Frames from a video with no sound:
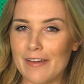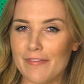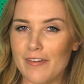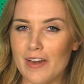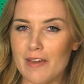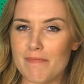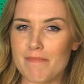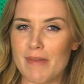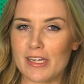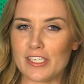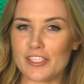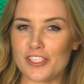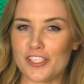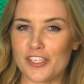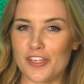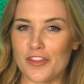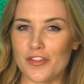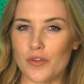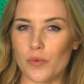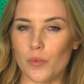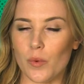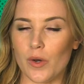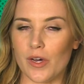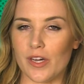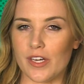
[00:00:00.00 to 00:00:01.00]
I mention
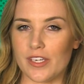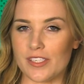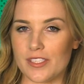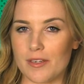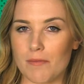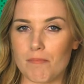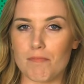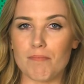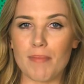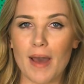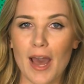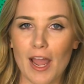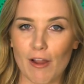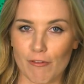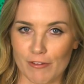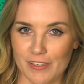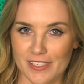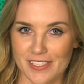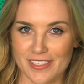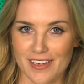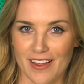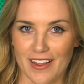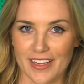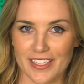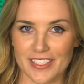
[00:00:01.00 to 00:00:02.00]
the word
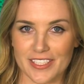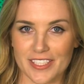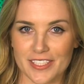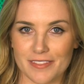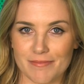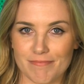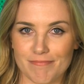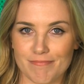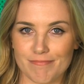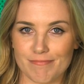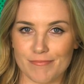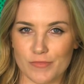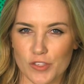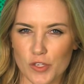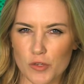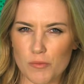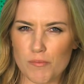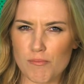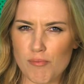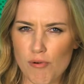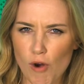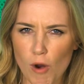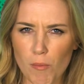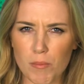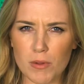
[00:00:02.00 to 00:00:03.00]
parasite, you
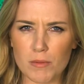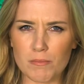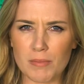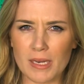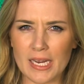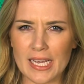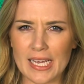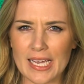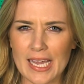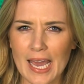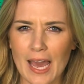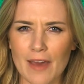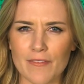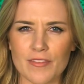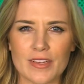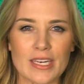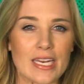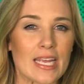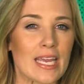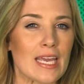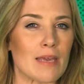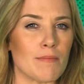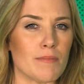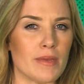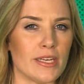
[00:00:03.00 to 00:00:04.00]
probably have
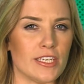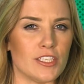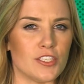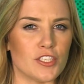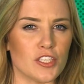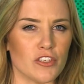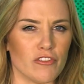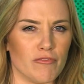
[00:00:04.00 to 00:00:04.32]
an image